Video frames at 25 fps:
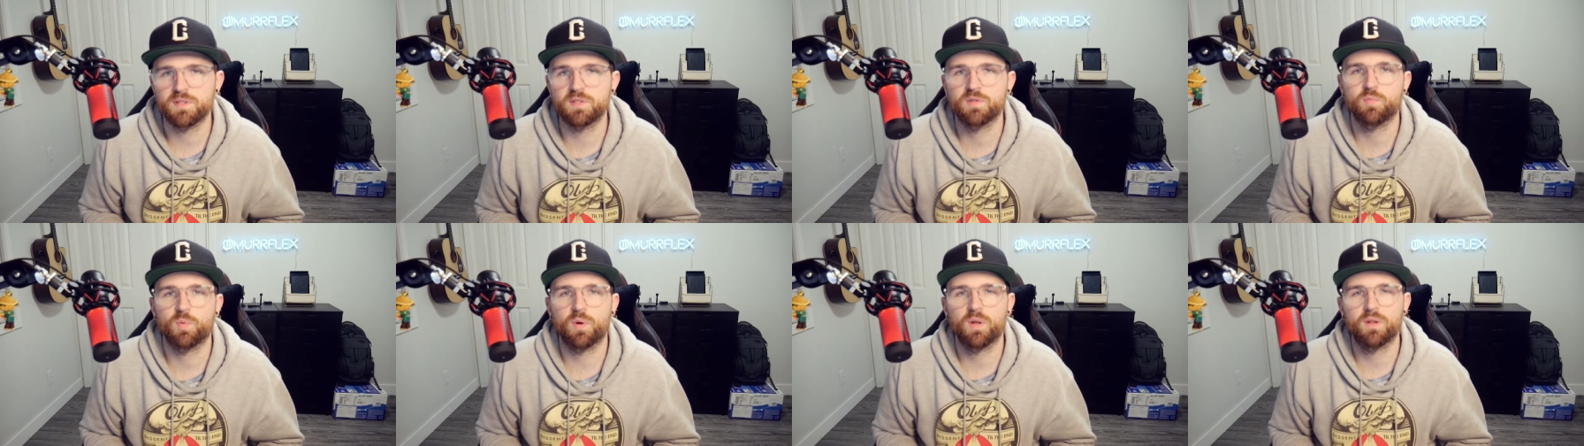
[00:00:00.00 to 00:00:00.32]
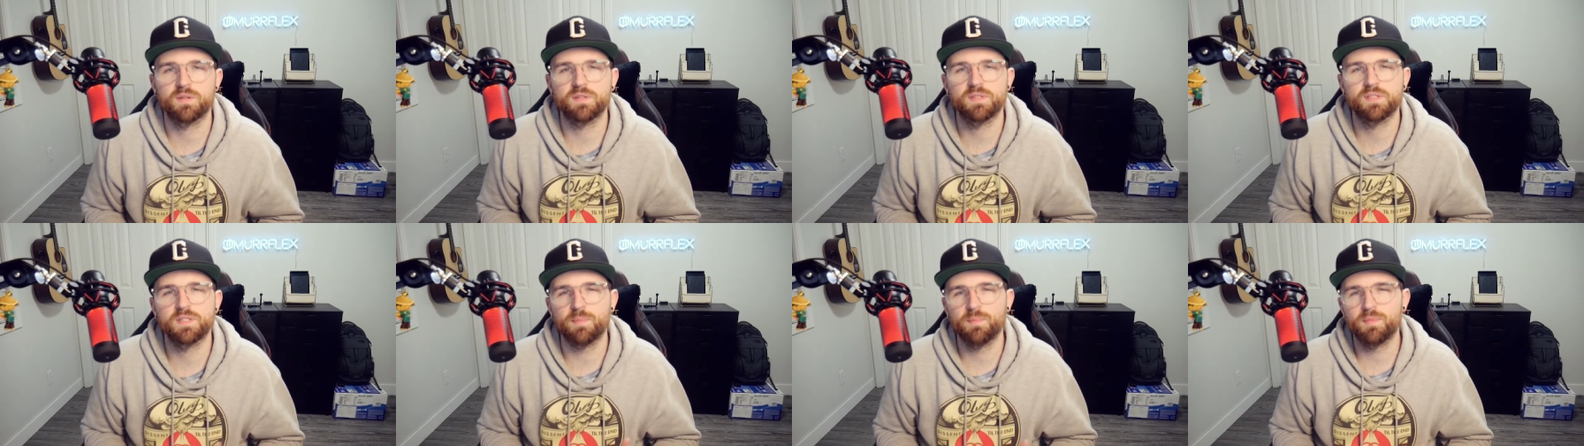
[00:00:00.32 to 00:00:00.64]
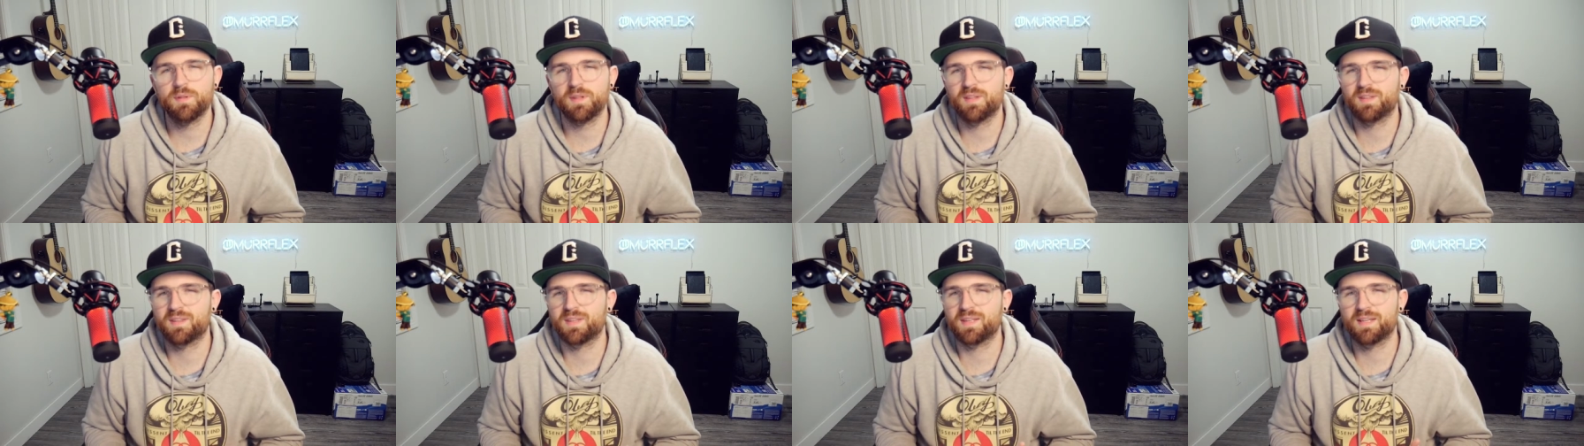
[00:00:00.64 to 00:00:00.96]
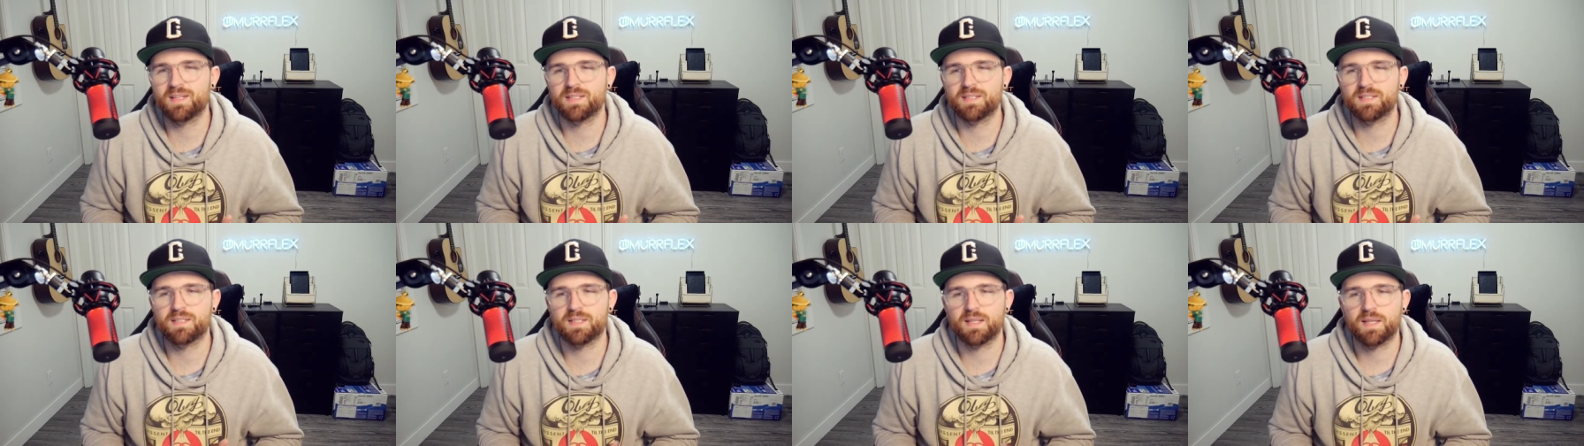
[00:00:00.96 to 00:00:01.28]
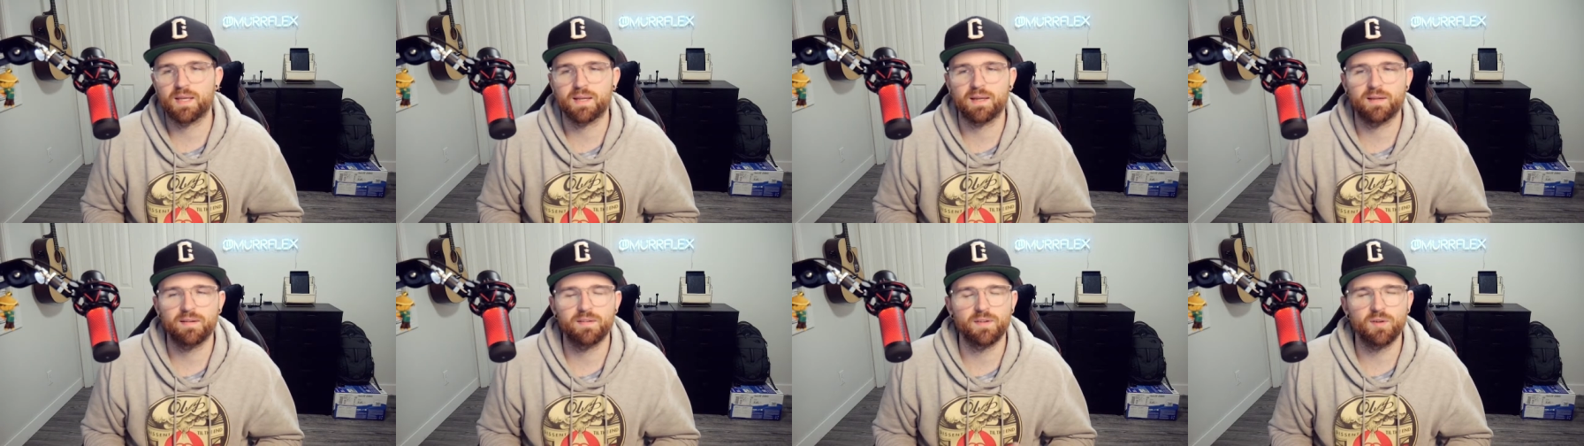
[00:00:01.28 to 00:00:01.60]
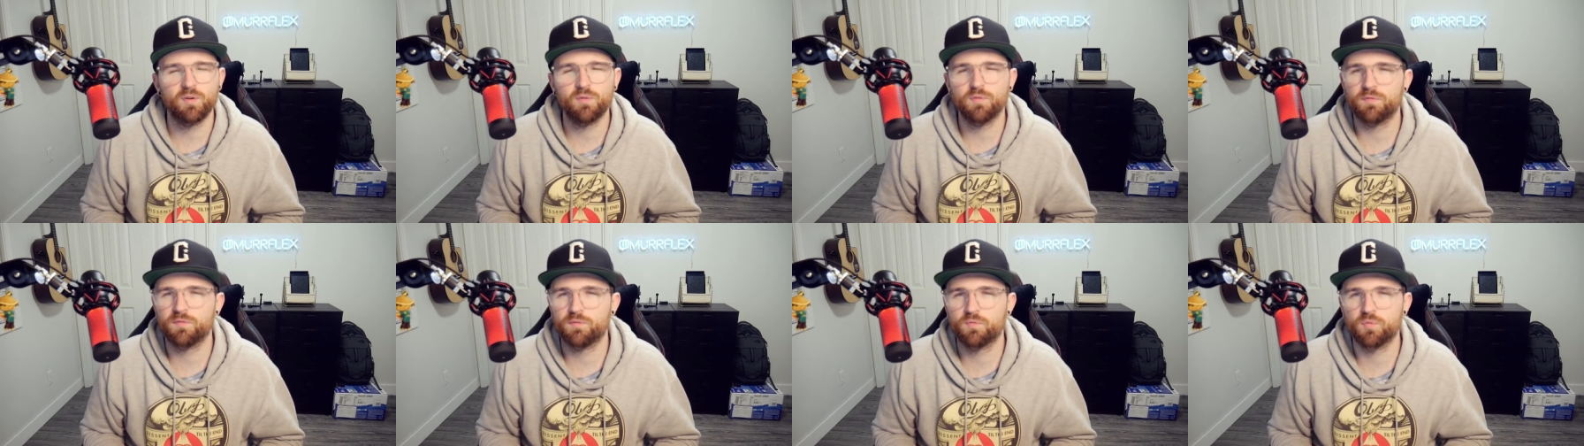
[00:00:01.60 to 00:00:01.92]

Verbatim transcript: as well as some of the things that I don't